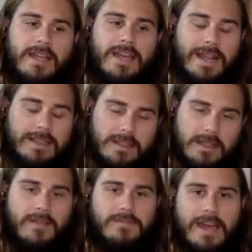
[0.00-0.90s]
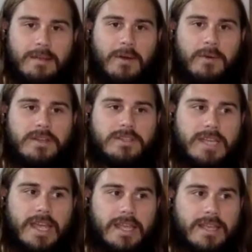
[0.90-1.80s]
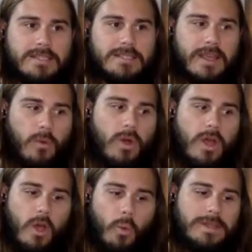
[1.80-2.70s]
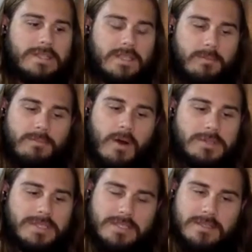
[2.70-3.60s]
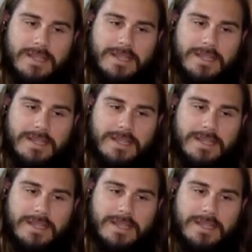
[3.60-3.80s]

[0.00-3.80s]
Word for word: And I love that about what you're saying is like, what's the most,